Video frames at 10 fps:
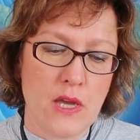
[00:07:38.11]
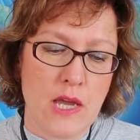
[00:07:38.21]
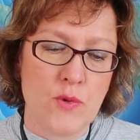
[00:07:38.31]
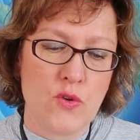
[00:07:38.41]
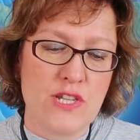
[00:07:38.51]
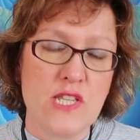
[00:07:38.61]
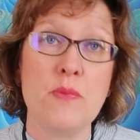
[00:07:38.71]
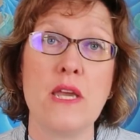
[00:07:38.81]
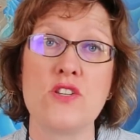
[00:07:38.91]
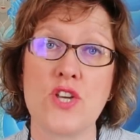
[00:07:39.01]
I'm
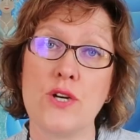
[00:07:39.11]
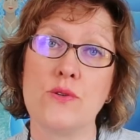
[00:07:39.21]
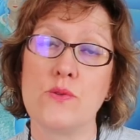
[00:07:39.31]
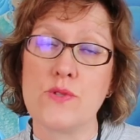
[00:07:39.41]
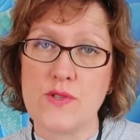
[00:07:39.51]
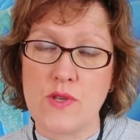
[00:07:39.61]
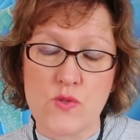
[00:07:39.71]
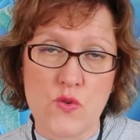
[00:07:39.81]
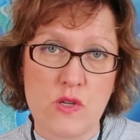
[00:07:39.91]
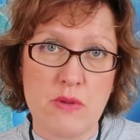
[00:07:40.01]
already being told, so I
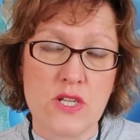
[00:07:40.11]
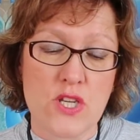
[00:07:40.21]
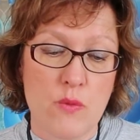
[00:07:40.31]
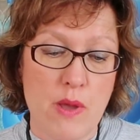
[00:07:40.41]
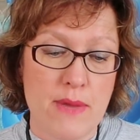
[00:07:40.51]
was already being told